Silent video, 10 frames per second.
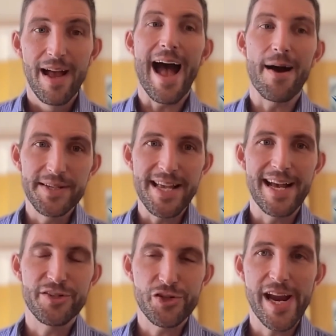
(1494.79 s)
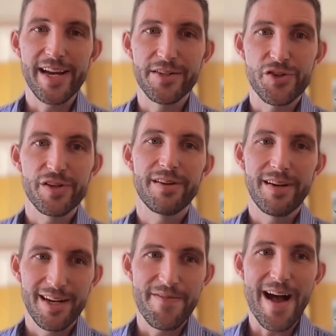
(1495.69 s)
How is that change
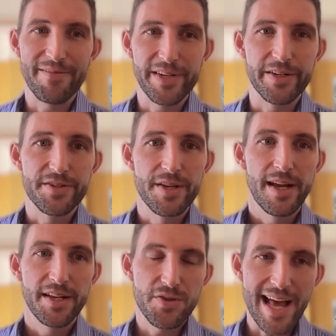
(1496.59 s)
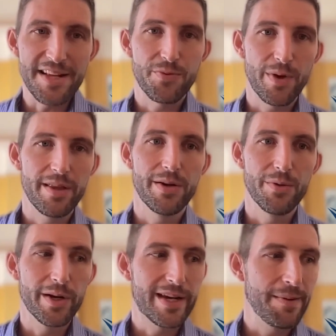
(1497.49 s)
in 5 years. And so that's what
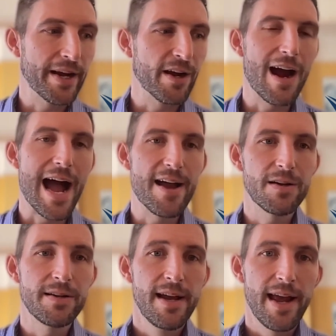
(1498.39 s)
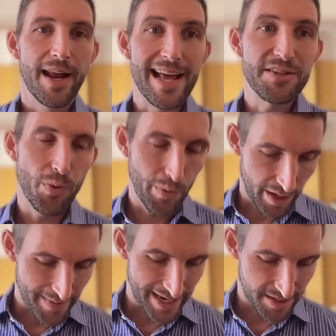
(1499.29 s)
we're keeping our eye on. And that's what we're
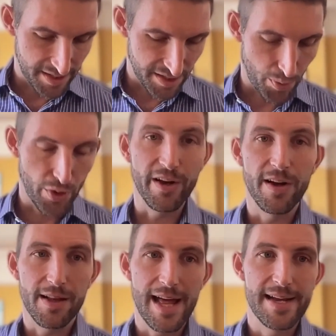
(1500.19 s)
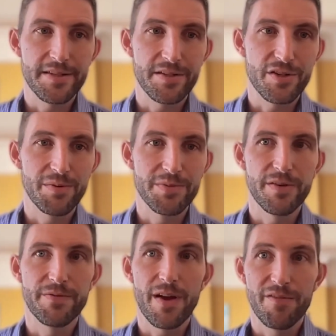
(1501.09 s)
committed to supporting our clients in terms
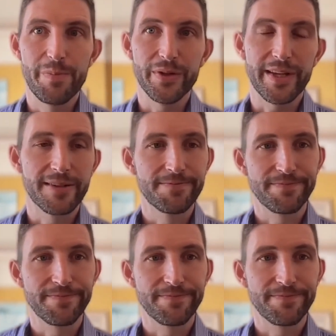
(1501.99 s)
of building.